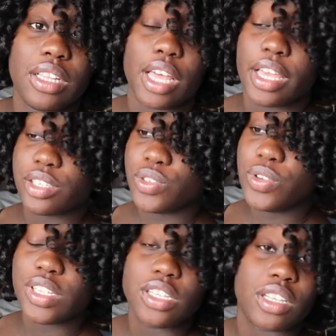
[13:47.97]
Like as soon
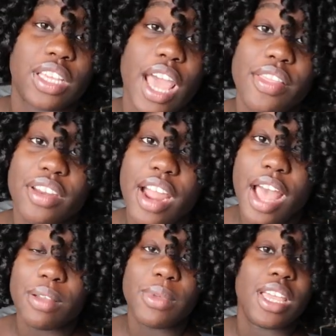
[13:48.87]
as they took the catheter
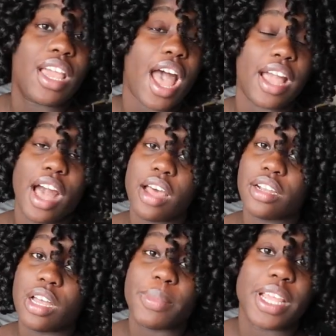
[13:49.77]
out of me, I got
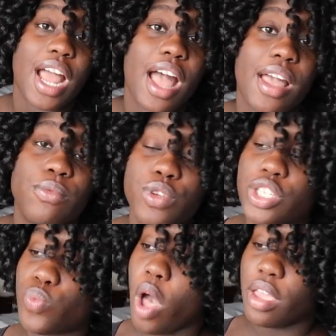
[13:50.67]
up and I
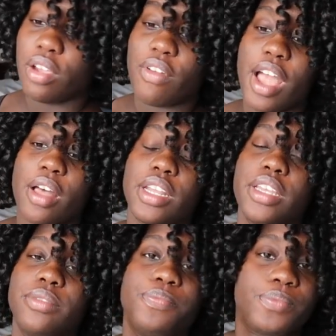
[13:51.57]
was walking around
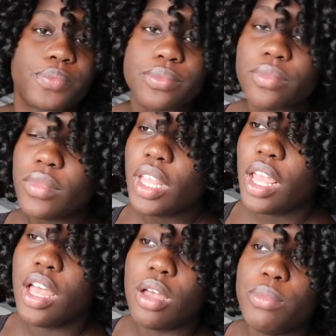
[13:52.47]
and,
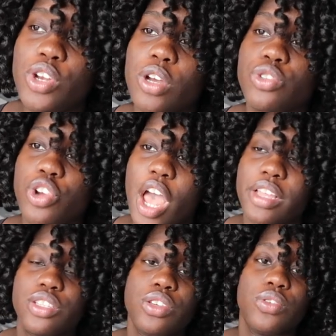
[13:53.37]
um, you know,
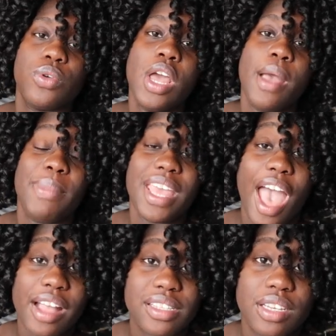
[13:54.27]
trying to be
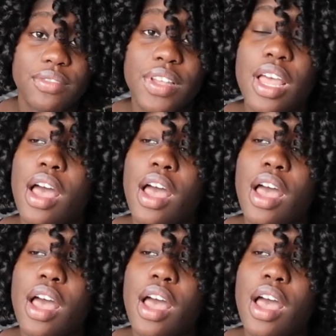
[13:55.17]
active.